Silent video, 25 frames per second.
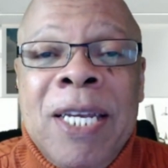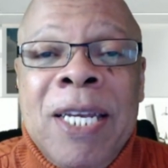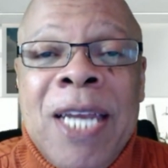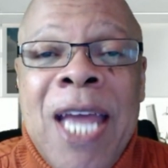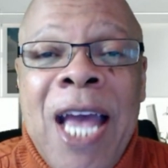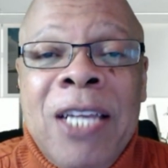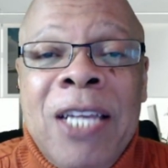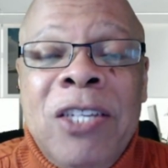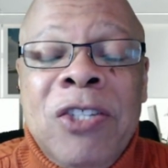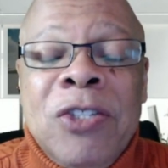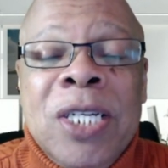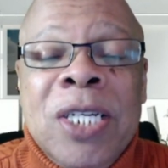
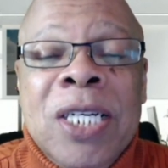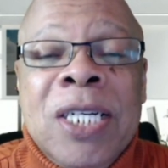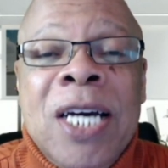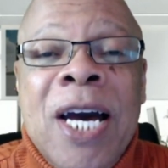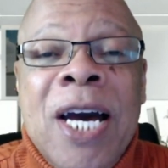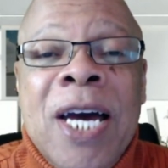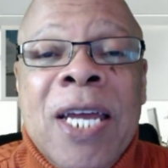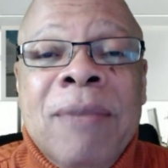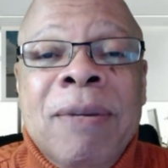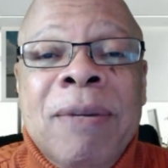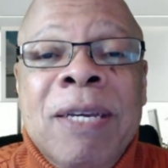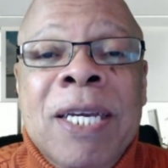national
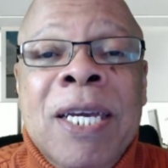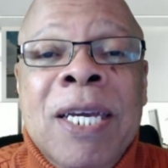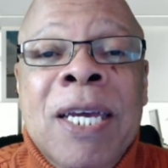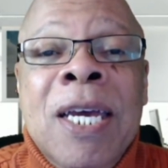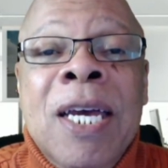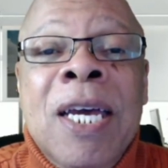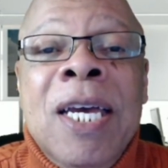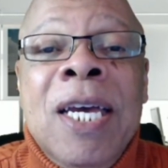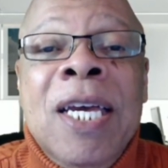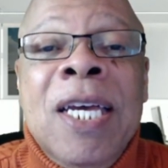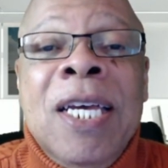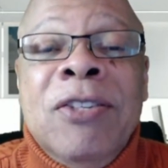economy,
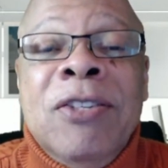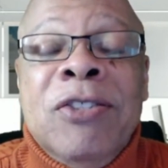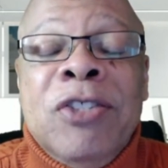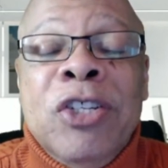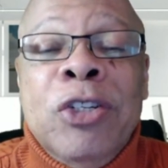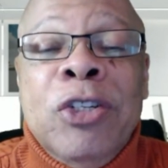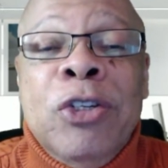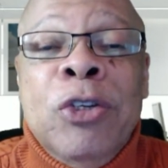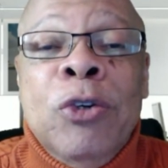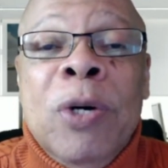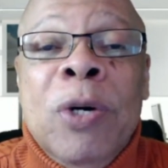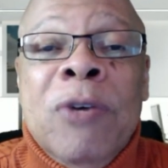is
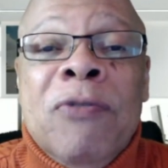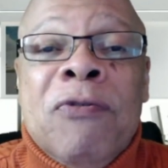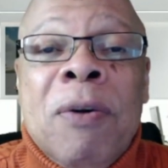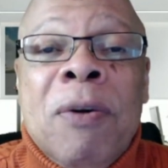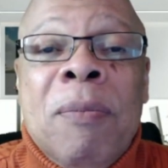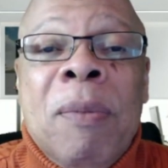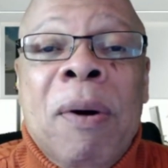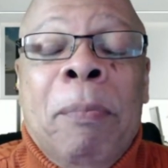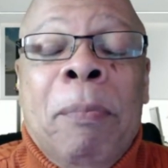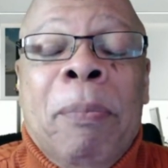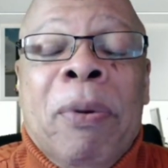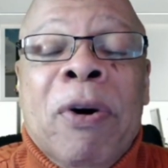to do it from a